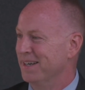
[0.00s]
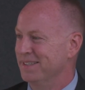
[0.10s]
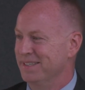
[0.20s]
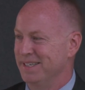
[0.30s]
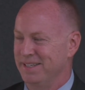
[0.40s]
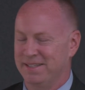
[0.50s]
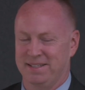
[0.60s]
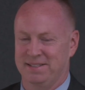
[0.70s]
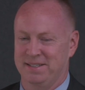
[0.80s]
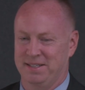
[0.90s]
underneath
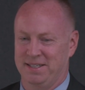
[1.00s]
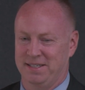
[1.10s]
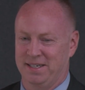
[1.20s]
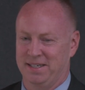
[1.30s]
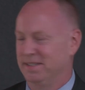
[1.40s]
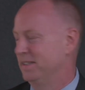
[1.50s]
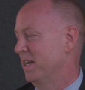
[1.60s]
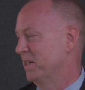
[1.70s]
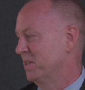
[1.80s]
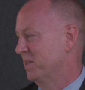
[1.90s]
into the
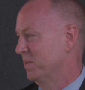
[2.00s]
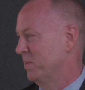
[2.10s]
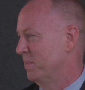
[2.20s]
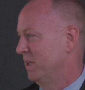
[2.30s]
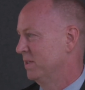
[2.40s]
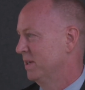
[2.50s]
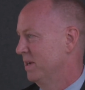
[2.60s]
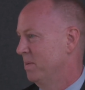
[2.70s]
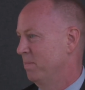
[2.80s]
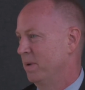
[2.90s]
data center we built.
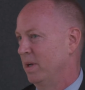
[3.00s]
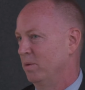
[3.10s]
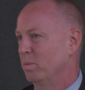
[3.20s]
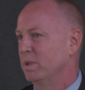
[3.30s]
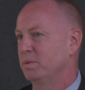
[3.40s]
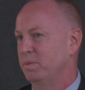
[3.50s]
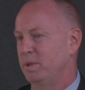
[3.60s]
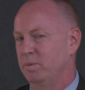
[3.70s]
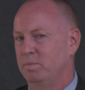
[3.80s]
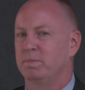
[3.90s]
But once
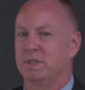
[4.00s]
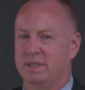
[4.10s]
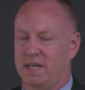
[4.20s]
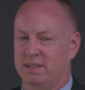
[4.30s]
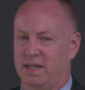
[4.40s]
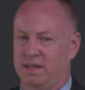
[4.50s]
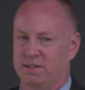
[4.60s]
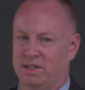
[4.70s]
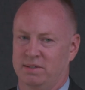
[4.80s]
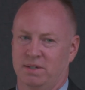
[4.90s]
we built that data
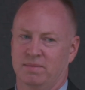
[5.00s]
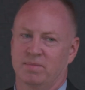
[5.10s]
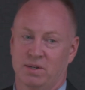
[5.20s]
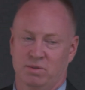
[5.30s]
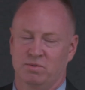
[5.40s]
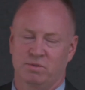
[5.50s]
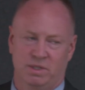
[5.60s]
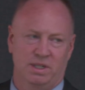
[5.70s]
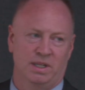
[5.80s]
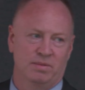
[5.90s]
center, it was a
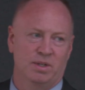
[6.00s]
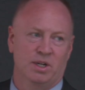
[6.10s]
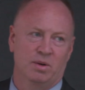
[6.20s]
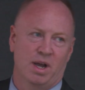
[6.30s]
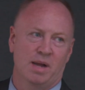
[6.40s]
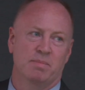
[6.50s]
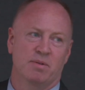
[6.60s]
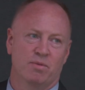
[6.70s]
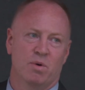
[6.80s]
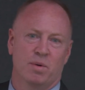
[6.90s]
really high
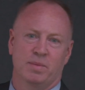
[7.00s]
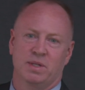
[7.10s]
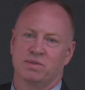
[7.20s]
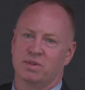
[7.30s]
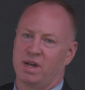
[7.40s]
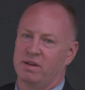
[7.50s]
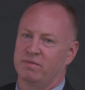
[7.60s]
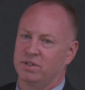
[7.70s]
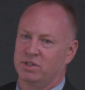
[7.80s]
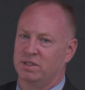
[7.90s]
performance, high
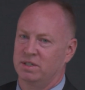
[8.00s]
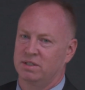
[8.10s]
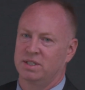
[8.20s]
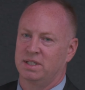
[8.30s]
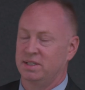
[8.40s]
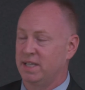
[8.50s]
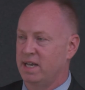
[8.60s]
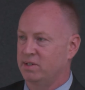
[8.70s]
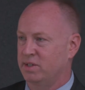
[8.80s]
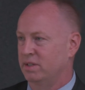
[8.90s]
efficiency
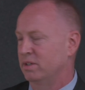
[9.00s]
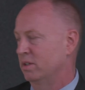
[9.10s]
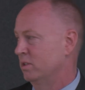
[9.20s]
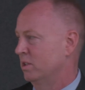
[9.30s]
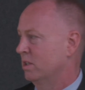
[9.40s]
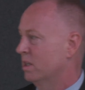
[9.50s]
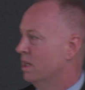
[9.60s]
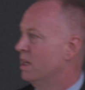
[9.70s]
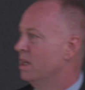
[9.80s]
data center. It took